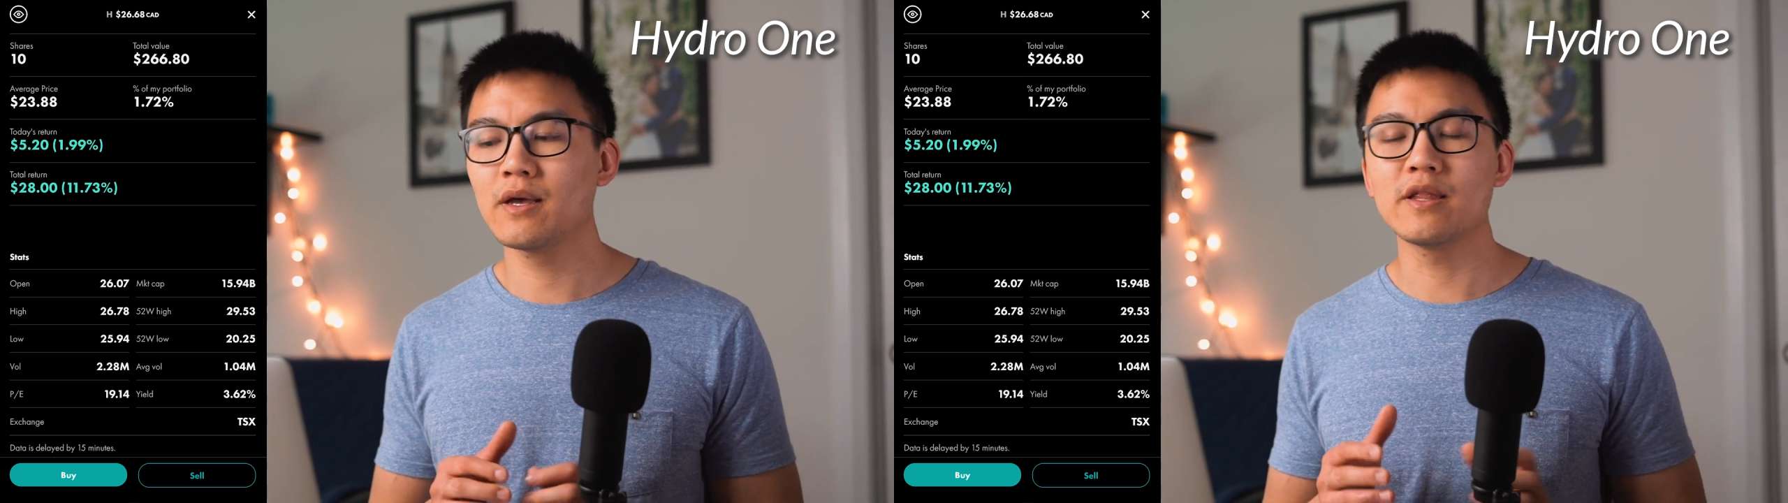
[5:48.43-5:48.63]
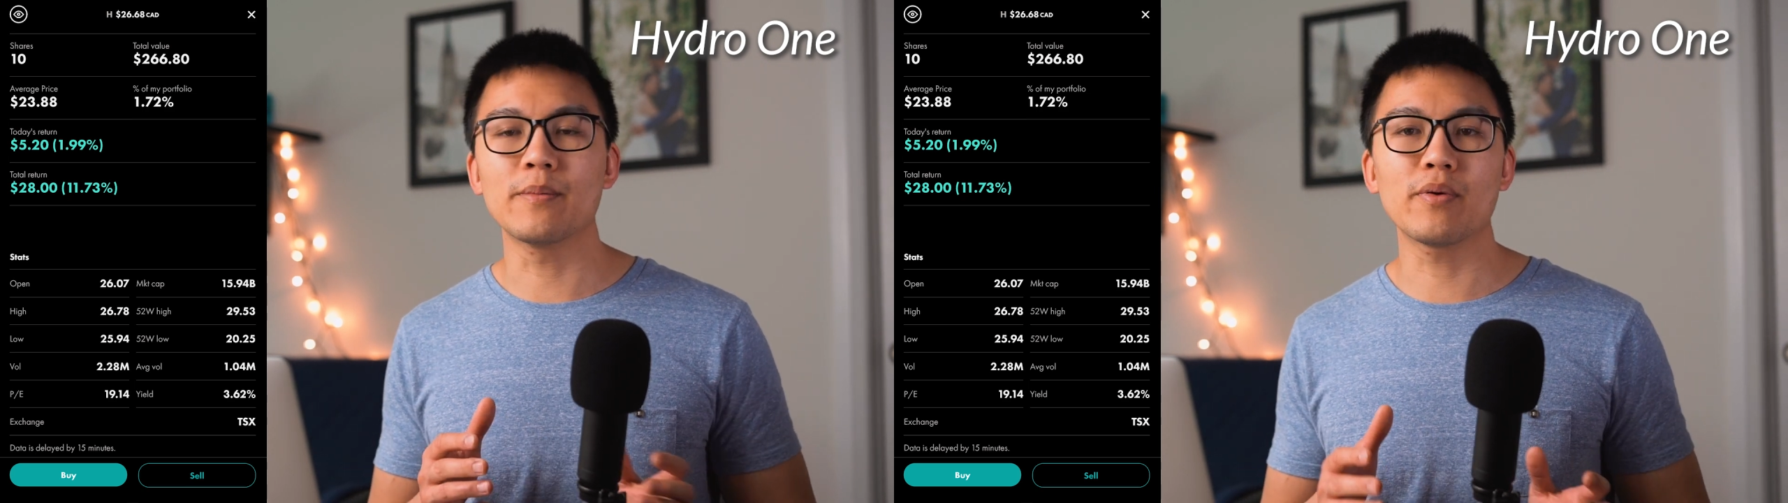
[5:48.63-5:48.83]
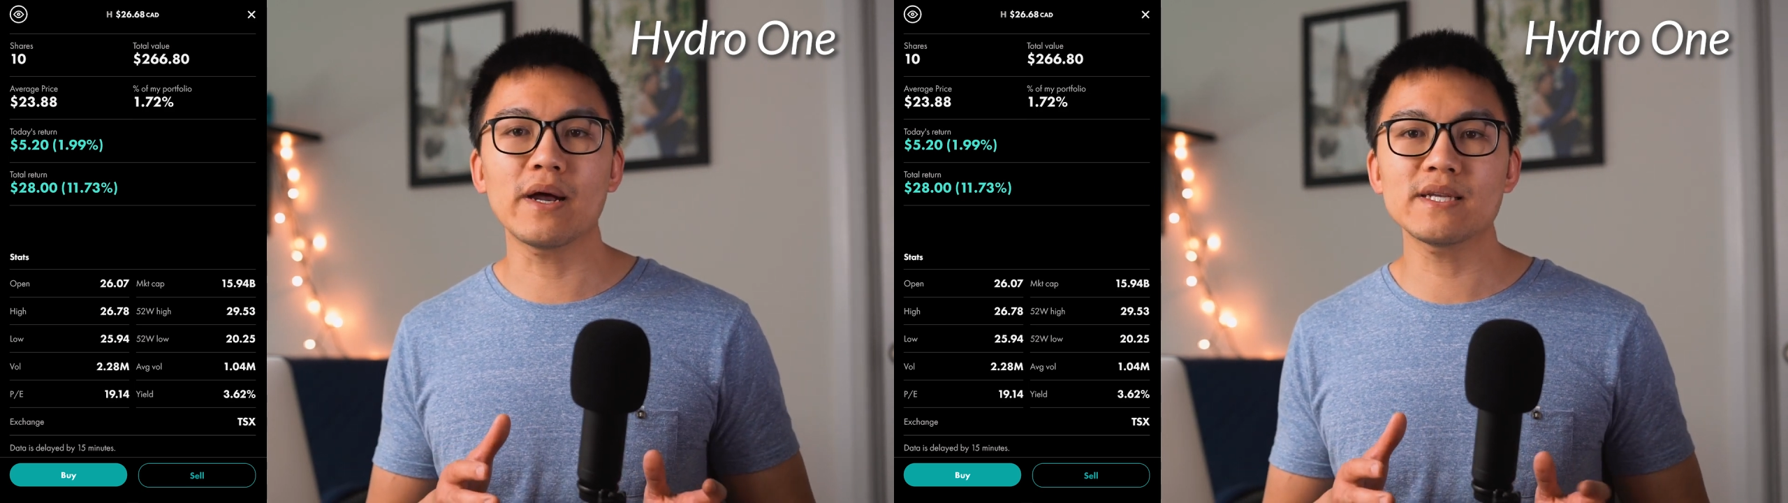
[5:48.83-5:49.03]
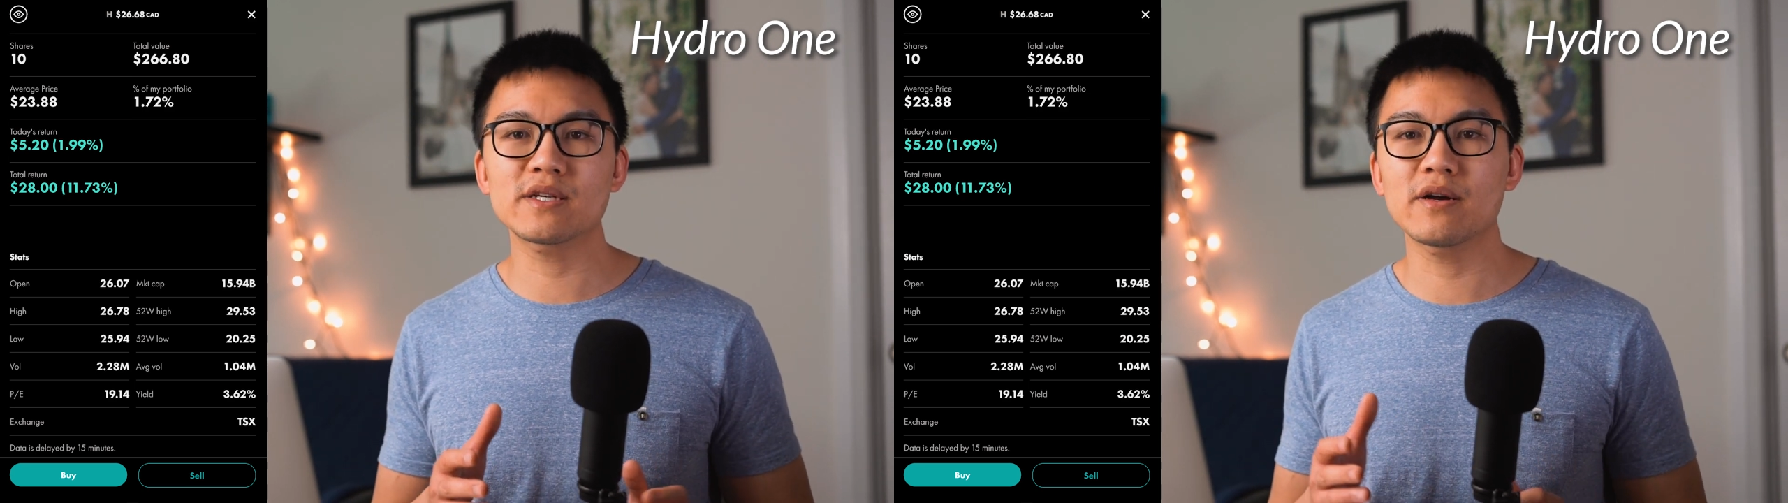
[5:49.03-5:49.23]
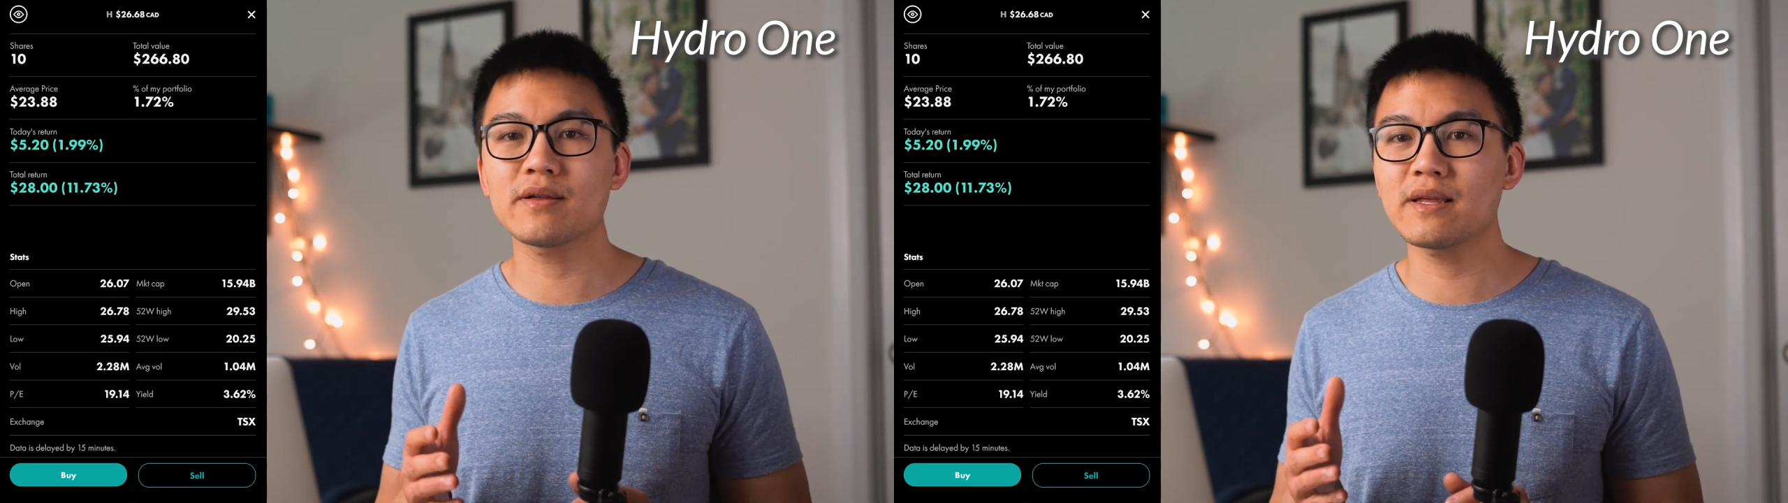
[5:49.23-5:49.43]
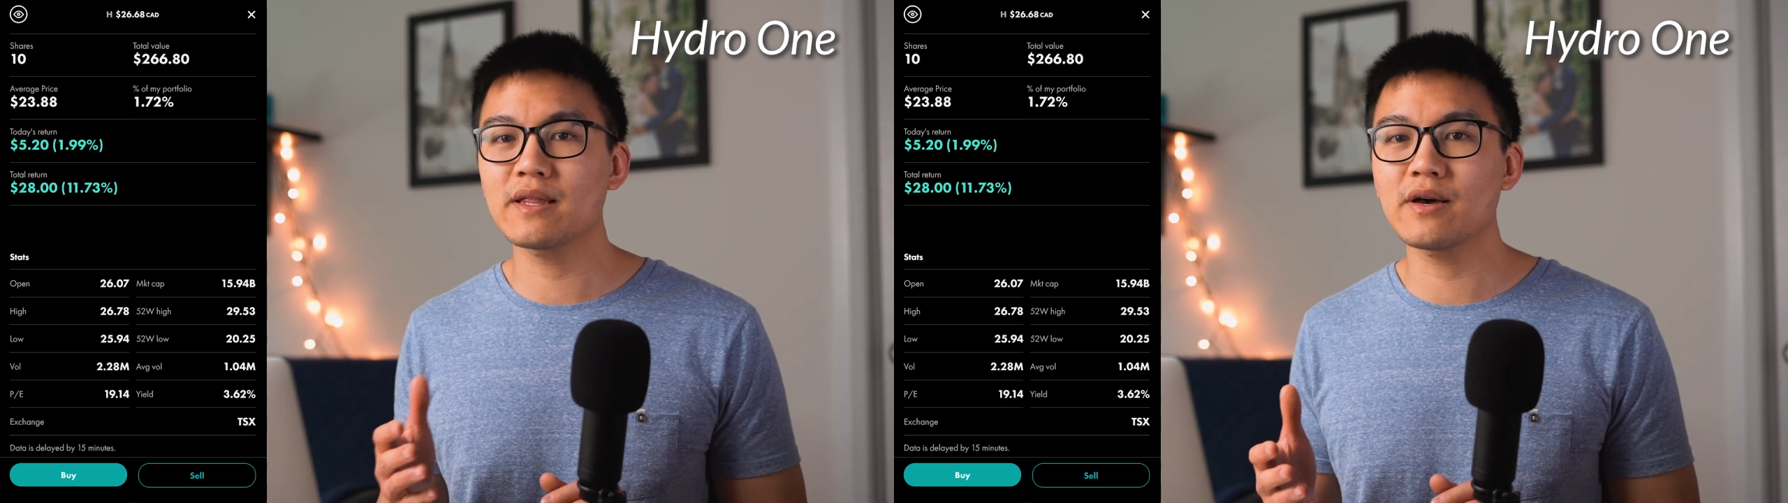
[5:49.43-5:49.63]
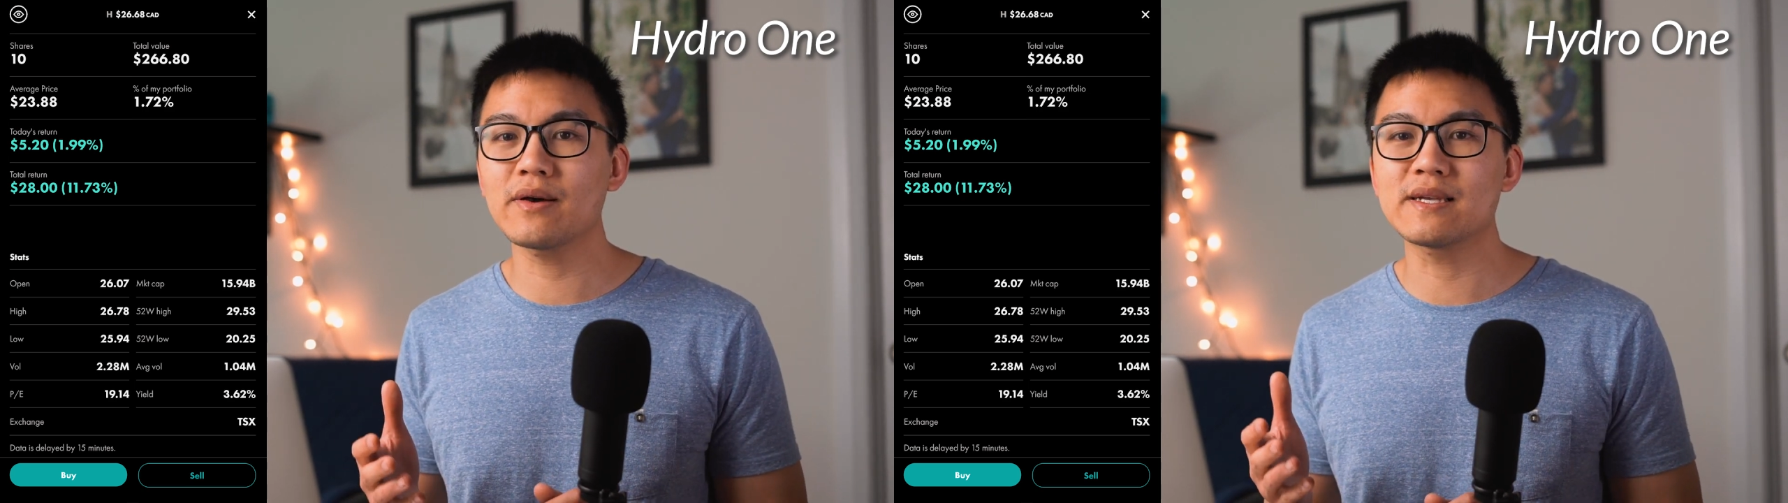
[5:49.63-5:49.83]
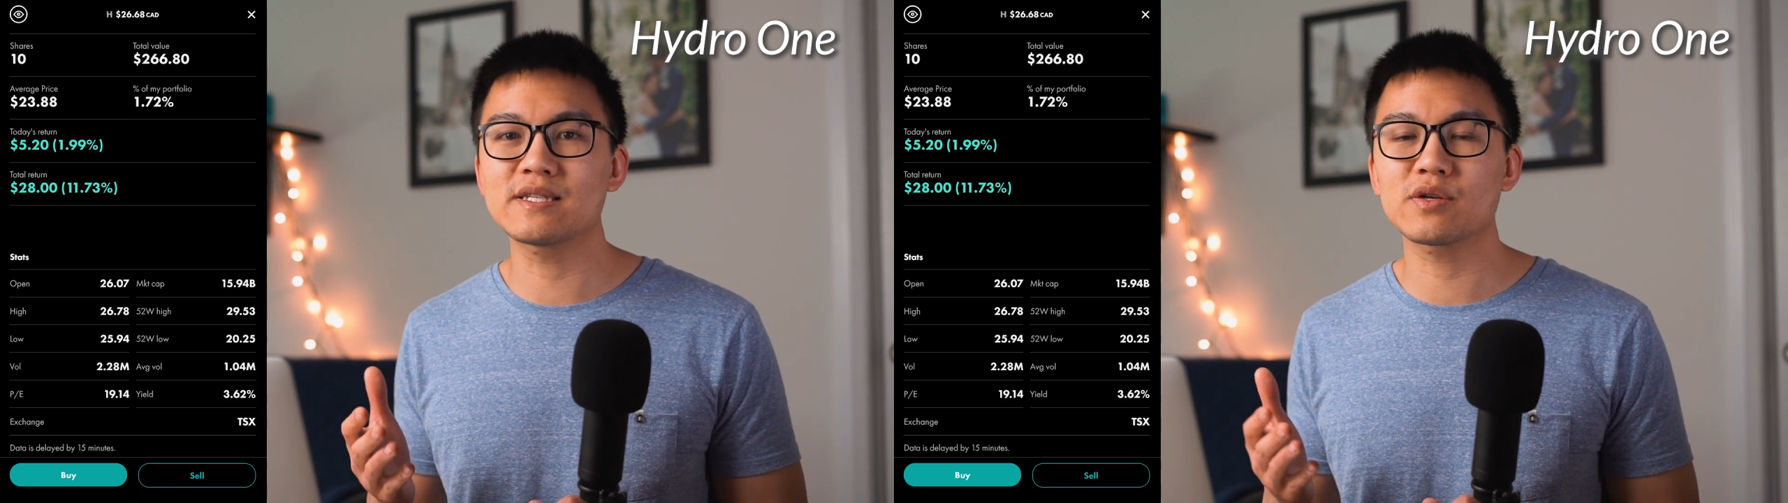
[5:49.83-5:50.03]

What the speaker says: The price currently though is